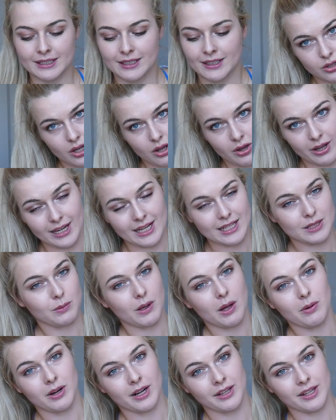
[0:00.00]
So I guess
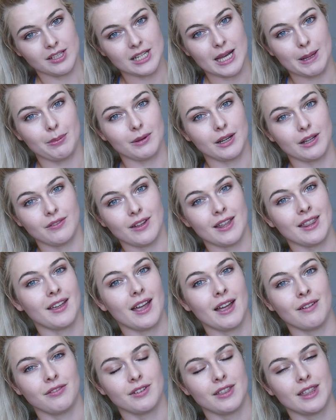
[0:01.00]
while we're on the topic of
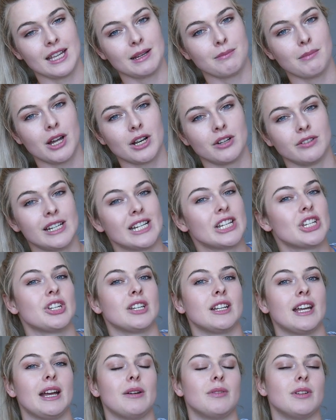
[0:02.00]
everything in
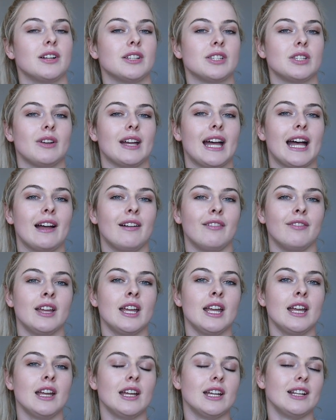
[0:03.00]
moderation, I would also have,
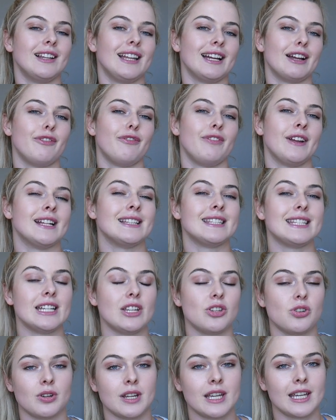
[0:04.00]
you know, like a
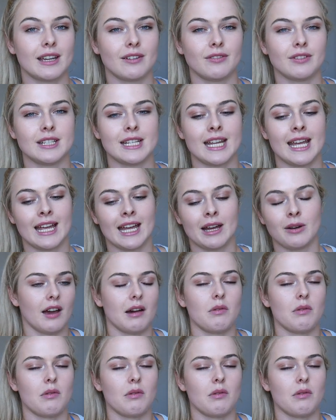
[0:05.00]
fancy drink every day.